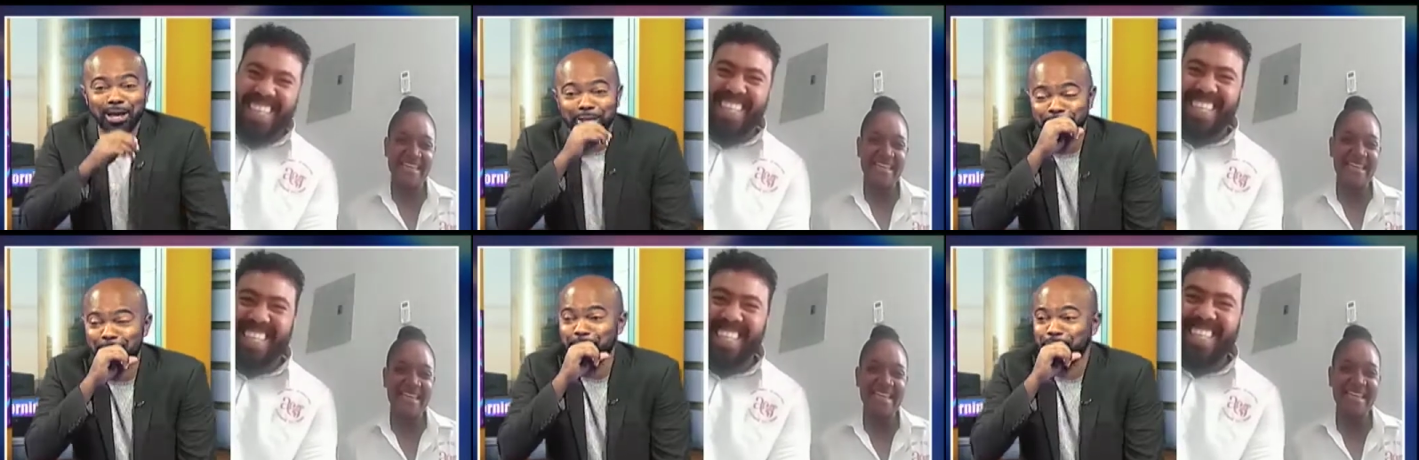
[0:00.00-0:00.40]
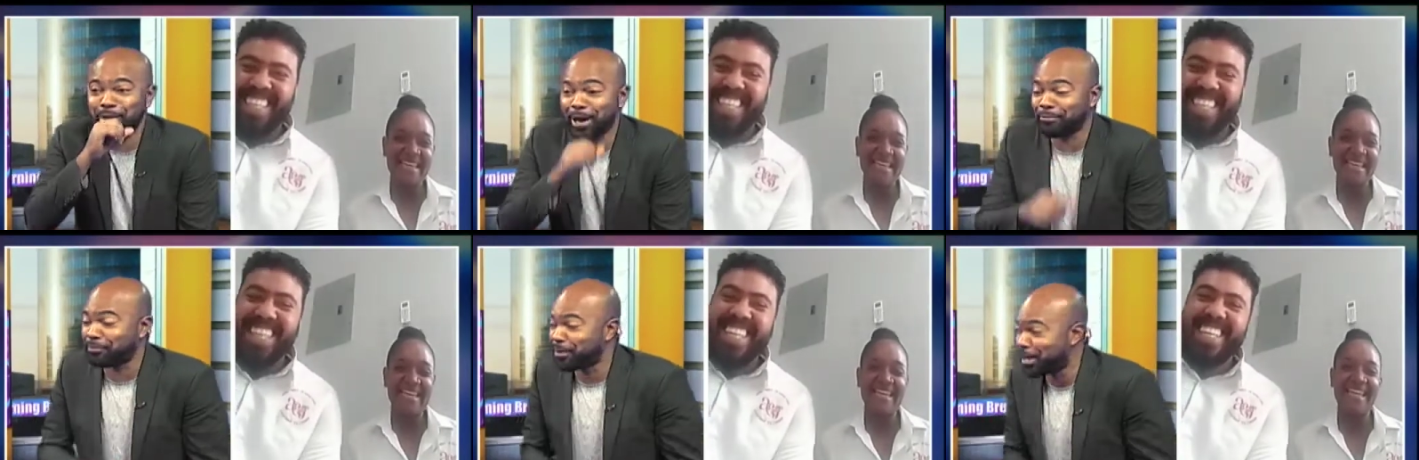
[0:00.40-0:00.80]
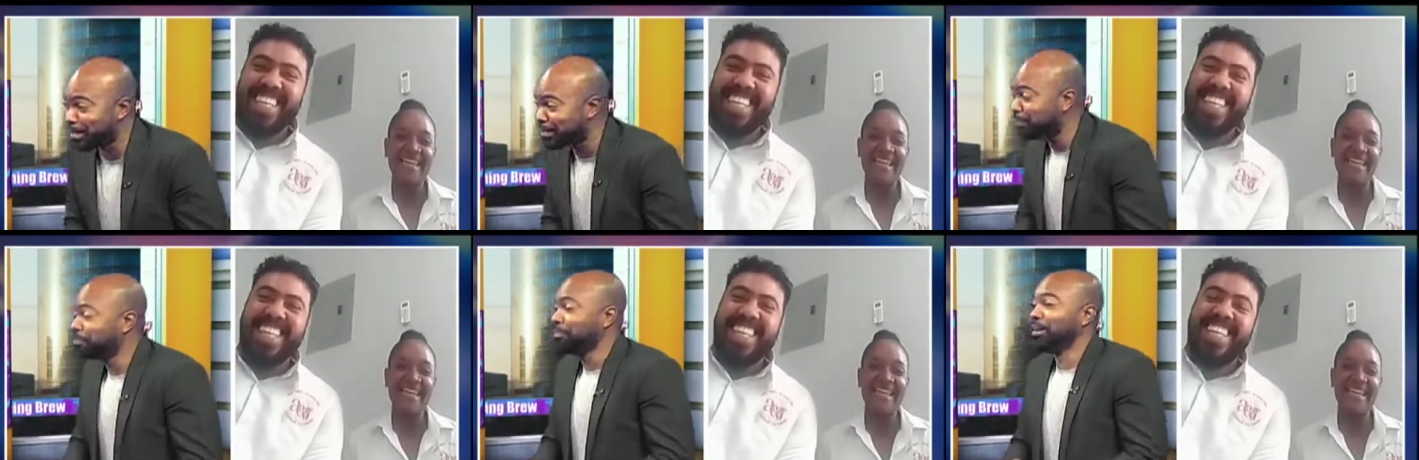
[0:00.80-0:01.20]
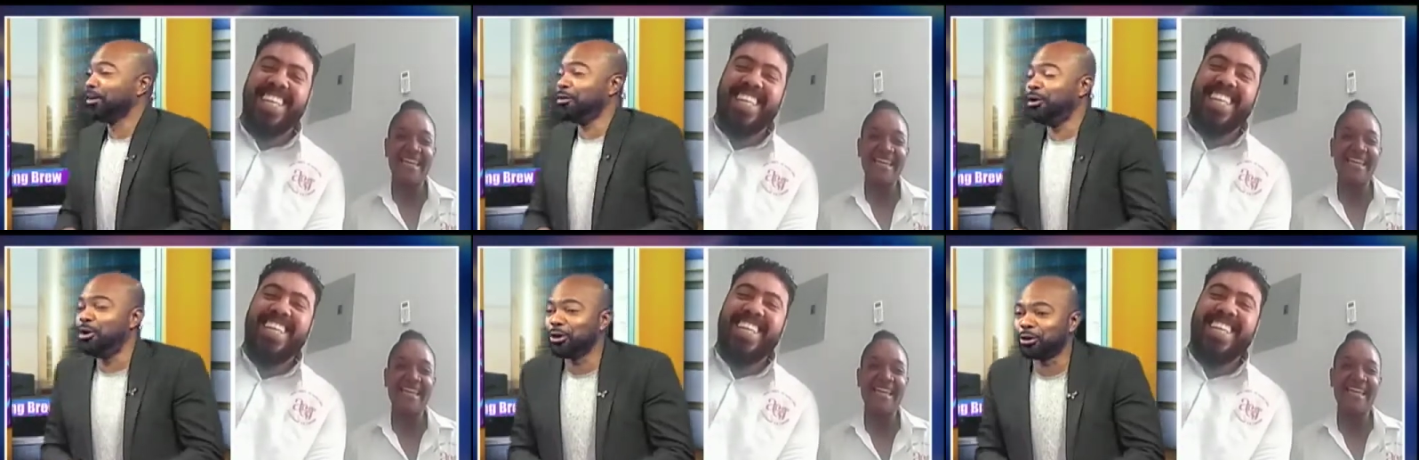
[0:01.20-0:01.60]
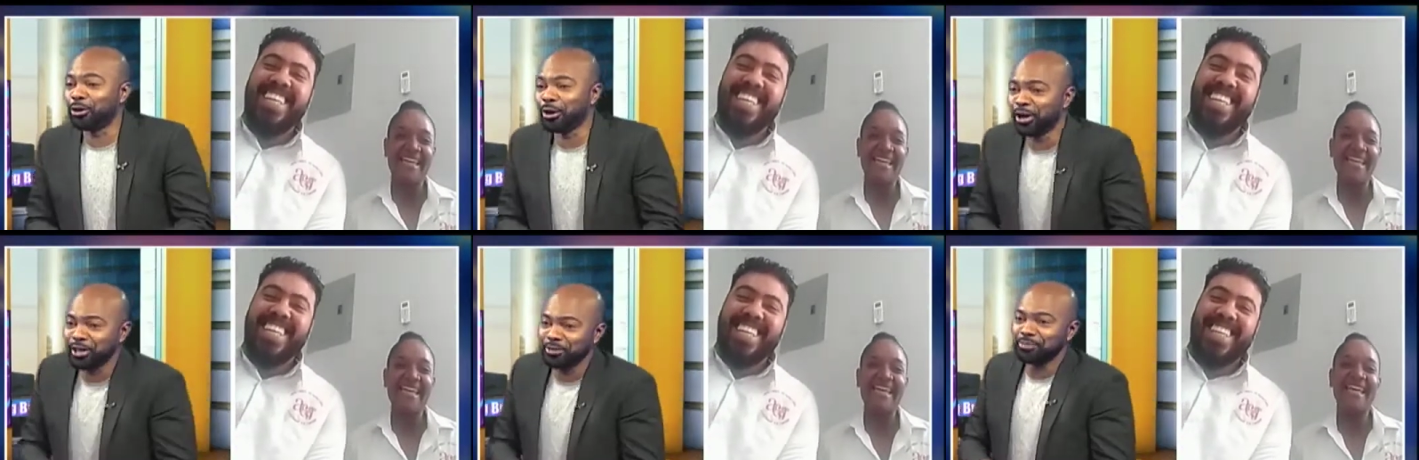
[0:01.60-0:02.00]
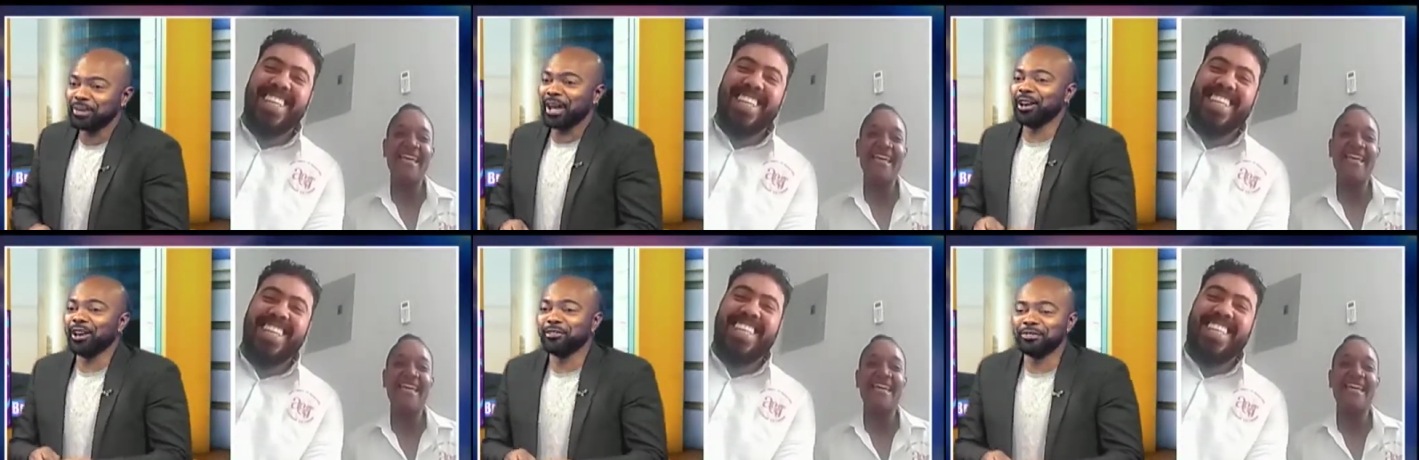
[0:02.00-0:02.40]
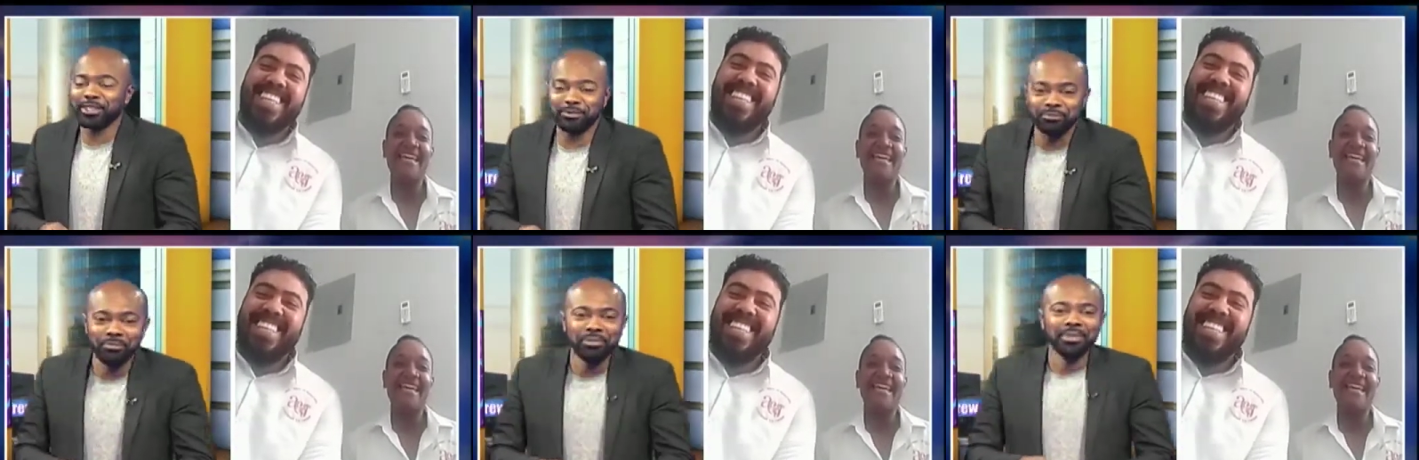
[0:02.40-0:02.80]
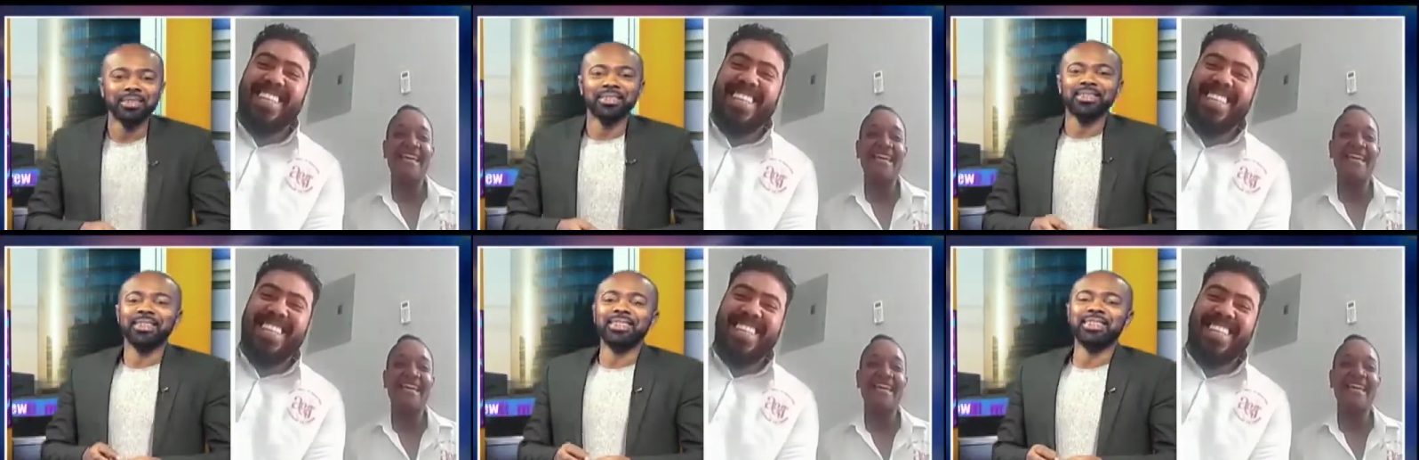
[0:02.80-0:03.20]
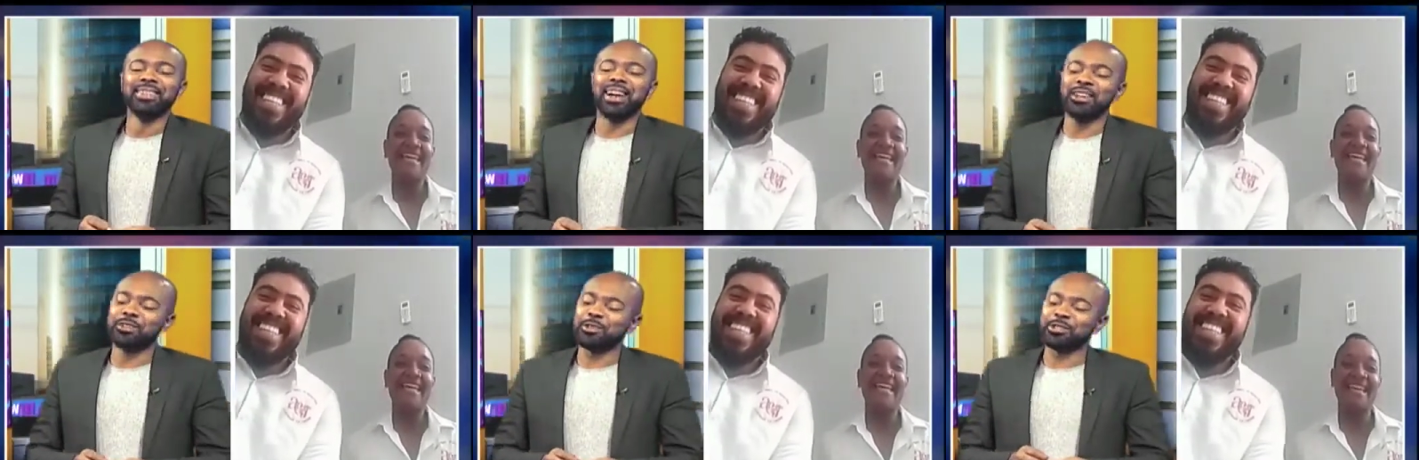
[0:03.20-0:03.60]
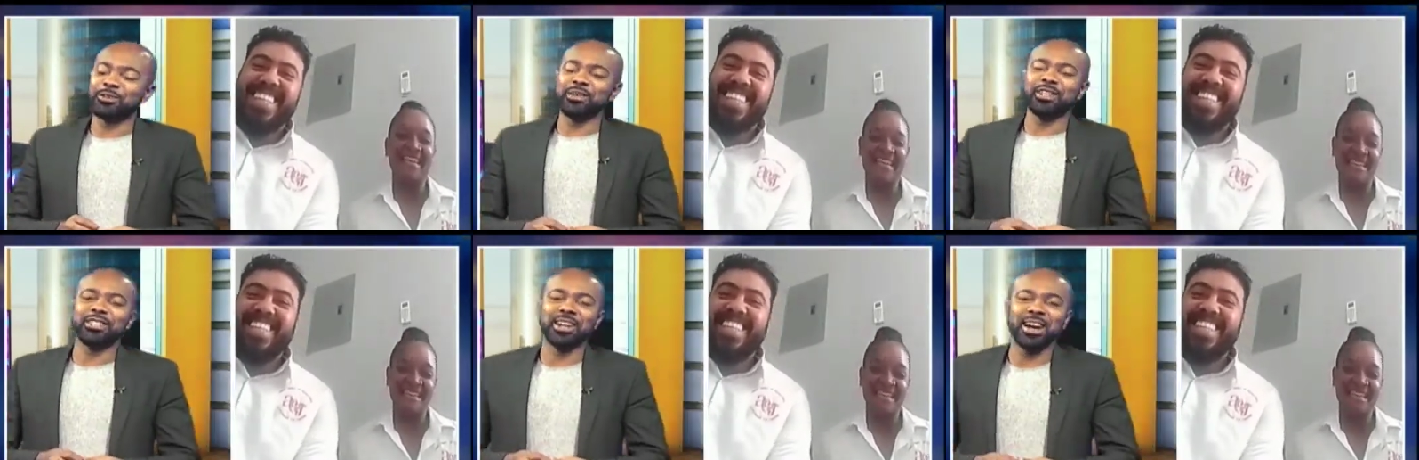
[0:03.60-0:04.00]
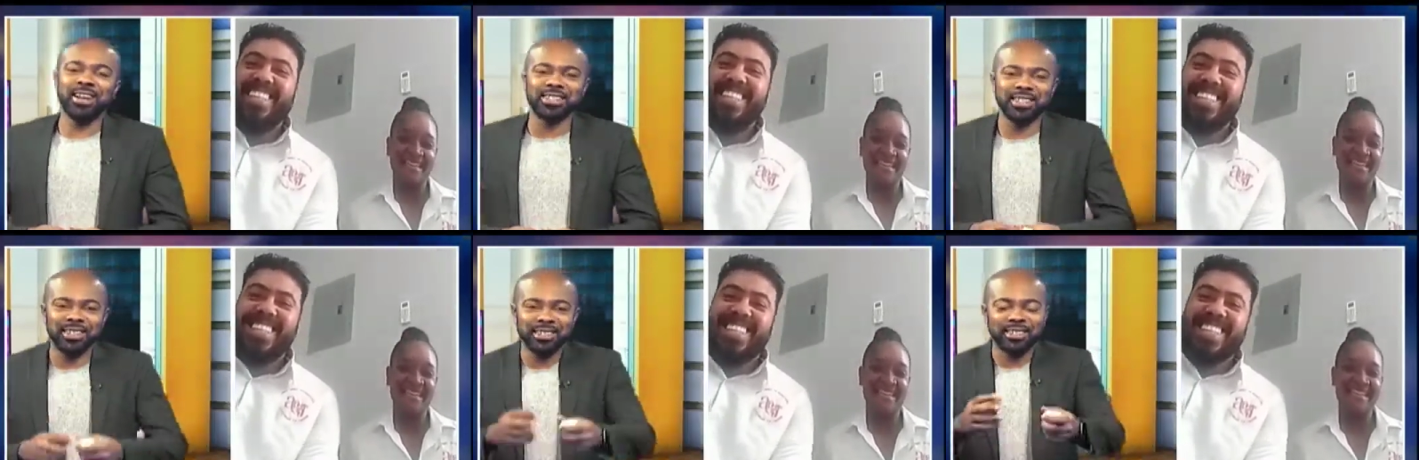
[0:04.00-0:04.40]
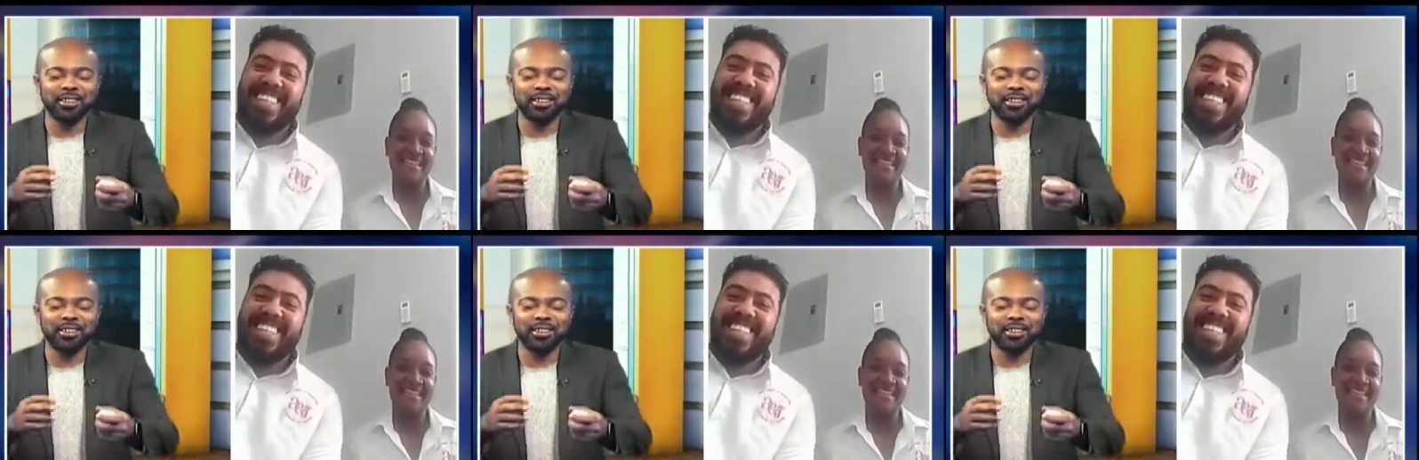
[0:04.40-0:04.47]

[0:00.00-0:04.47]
Speaker 1: ice cream breakfast. Oh God, I love it. Thank you so much, guys, and